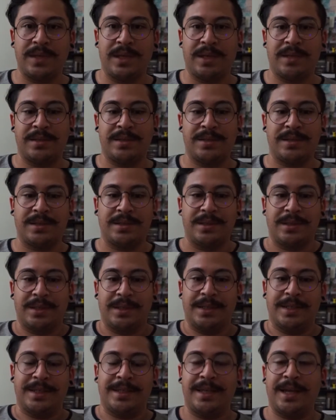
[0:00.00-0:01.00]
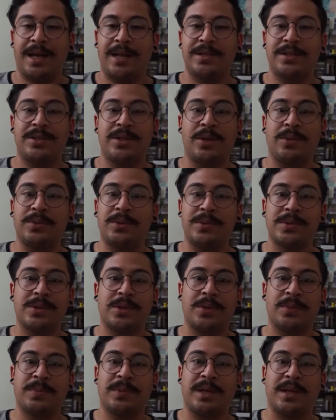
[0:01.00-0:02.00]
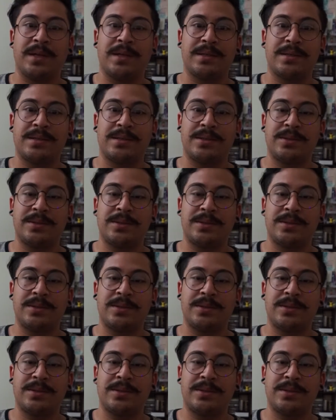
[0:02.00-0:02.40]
And yeah, don't lose hope, guys.